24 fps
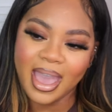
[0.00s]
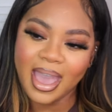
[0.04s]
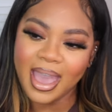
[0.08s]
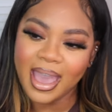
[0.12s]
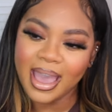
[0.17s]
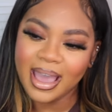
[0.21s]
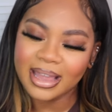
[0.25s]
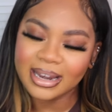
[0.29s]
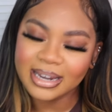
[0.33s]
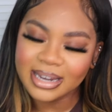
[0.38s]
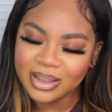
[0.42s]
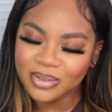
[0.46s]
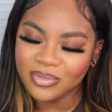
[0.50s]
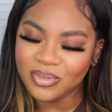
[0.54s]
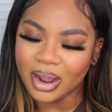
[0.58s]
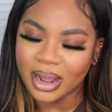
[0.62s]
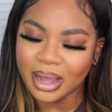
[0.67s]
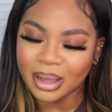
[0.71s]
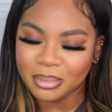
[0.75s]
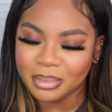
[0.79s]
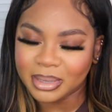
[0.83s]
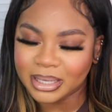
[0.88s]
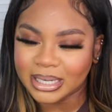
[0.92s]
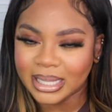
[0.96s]
any
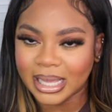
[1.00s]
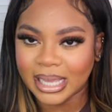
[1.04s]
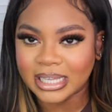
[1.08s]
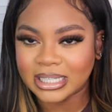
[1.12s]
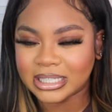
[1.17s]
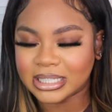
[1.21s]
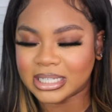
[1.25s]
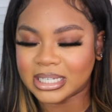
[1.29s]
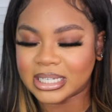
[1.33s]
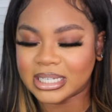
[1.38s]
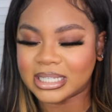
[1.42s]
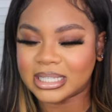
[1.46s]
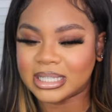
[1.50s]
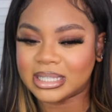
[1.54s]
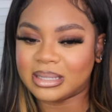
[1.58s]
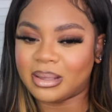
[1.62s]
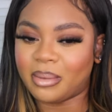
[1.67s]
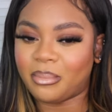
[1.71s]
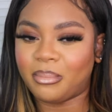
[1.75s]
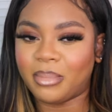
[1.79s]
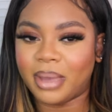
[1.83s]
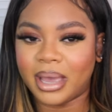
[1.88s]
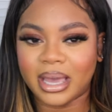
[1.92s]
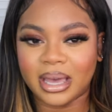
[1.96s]
recommendations,
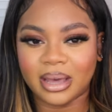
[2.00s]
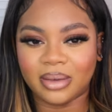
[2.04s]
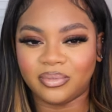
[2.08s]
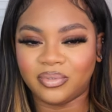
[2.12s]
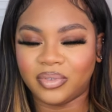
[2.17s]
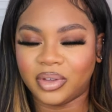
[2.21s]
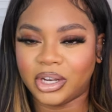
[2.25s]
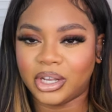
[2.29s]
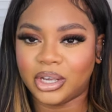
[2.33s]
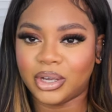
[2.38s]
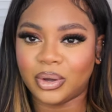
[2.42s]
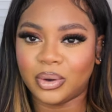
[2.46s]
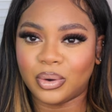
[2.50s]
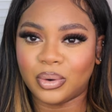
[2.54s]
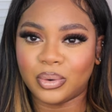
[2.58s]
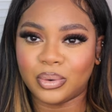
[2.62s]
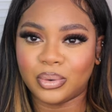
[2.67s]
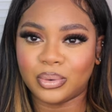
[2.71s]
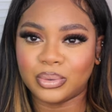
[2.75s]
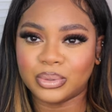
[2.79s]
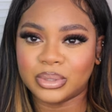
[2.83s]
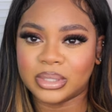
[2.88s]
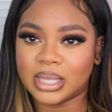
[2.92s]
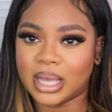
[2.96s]
makeup
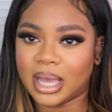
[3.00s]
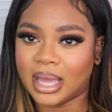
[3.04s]
videos,